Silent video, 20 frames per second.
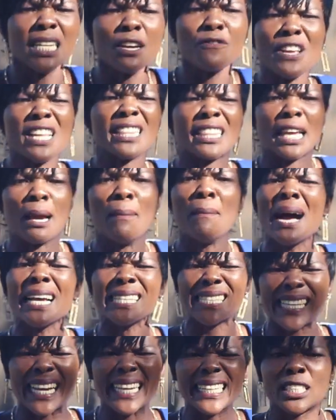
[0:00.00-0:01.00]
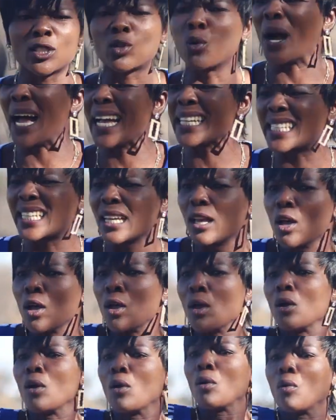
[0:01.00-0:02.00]
even the master is to ask,
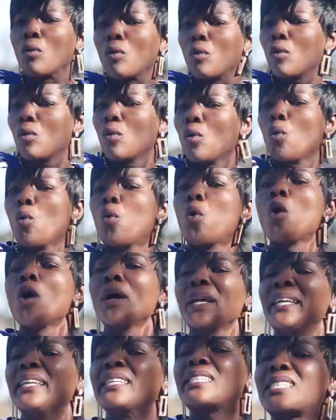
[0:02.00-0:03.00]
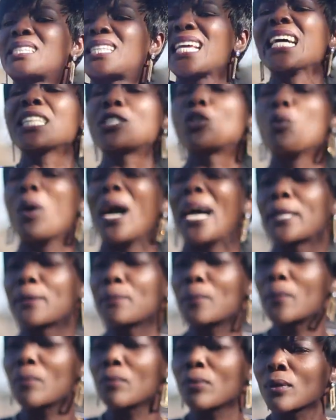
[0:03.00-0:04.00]
"Who is that one?
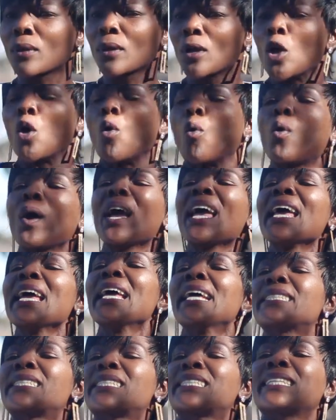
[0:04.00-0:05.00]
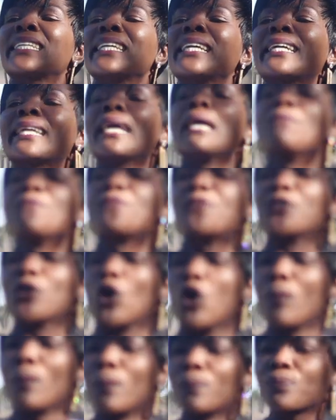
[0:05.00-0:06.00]
Where has she come
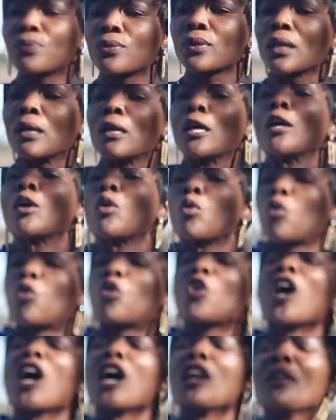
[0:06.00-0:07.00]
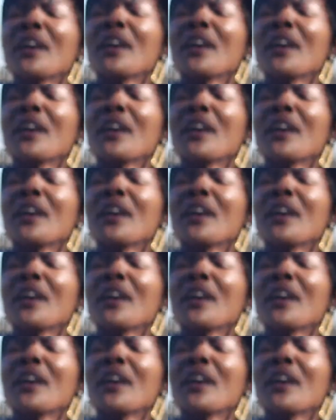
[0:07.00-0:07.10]
from?" Call